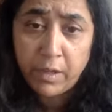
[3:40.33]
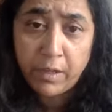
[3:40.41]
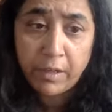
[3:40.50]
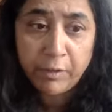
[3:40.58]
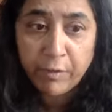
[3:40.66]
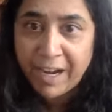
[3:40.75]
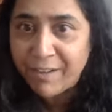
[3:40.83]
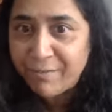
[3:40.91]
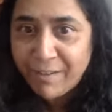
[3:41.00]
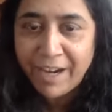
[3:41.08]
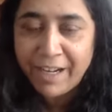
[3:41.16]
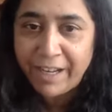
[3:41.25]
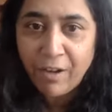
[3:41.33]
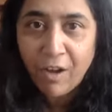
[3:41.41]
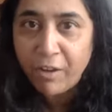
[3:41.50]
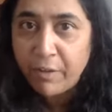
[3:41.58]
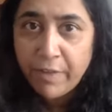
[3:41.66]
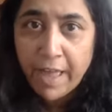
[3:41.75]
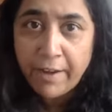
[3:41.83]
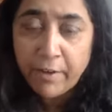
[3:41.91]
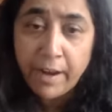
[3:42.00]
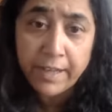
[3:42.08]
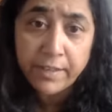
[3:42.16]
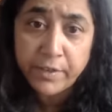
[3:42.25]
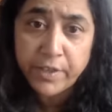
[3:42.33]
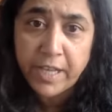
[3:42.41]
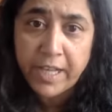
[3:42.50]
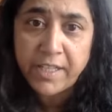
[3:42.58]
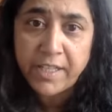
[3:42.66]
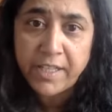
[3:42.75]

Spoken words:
Grant writing, all of that are exercises.